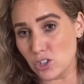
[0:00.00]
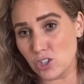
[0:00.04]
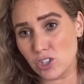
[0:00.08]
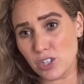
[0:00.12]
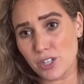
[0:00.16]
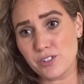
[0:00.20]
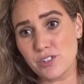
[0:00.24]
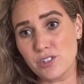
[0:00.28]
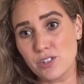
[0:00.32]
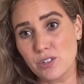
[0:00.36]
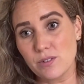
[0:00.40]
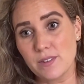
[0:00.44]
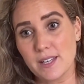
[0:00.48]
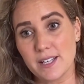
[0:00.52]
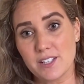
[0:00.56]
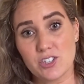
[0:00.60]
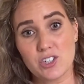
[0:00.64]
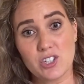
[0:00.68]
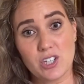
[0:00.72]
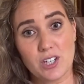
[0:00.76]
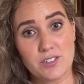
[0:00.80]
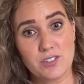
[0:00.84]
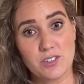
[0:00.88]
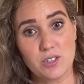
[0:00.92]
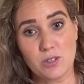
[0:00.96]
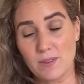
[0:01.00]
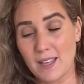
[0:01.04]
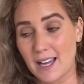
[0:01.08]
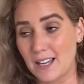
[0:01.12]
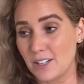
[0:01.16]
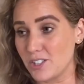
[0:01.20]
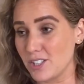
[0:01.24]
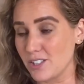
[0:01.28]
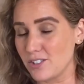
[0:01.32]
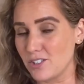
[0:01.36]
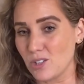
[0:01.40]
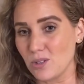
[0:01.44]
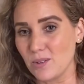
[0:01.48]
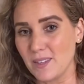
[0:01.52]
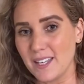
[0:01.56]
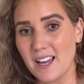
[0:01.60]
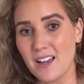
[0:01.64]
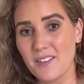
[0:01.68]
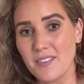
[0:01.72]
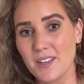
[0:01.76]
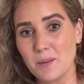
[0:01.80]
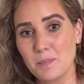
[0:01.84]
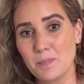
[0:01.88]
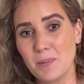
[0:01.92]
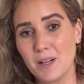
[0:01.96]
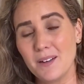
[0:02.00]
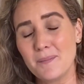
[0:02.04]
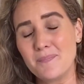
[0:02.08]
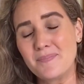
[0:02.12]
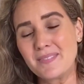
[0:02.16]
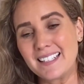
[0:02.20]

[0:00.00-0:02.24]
just do this, just do that, just do the other, but